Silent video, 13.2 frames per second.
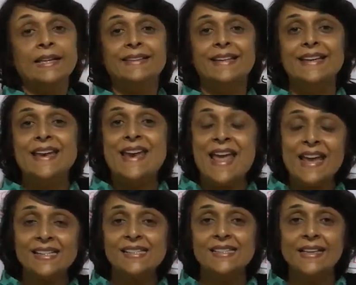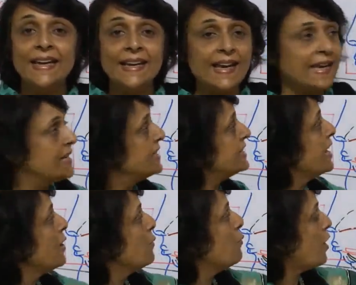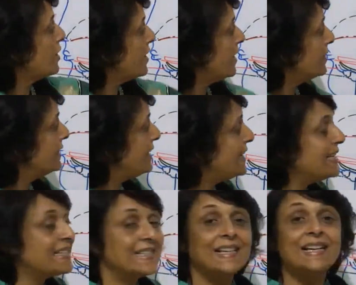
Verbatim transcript: The next thing is, what are these